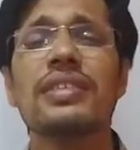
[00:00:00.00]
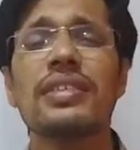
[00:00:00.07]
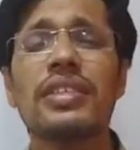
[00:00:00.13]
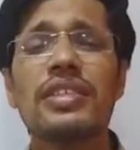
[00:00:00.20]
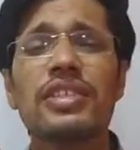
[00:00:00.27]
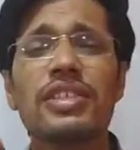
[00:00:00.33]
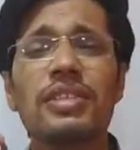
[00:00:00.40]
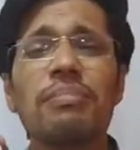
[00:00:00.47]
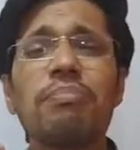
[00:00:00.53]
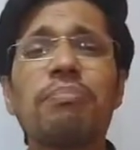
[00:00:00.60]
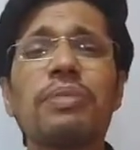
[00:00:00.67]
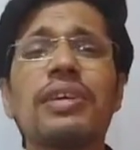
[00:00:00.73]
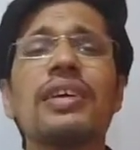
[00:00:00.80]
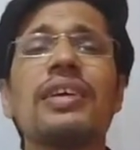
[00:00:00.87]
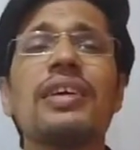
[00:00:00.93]
they
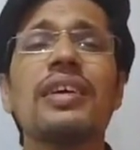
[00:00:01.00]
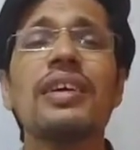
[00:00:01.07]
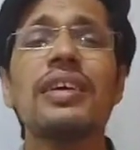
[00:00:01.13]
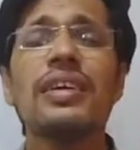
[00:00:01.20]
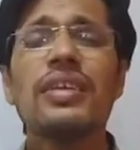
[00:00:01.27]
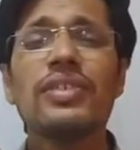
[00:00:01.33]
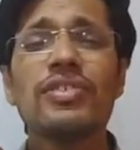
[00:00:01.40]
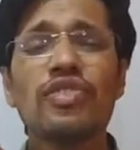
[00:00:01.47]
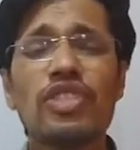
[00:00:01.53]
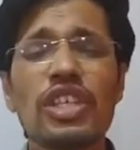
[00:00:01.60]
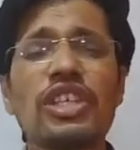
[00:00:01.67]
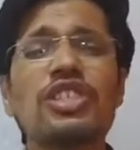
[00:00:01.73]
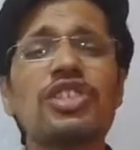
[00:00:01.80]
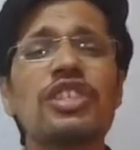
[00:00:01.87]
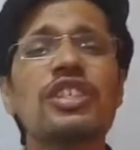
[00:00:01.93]
simply
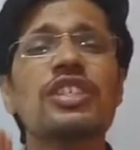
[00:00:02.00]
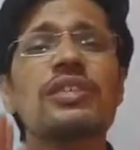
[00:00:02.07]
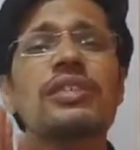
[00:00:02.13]
just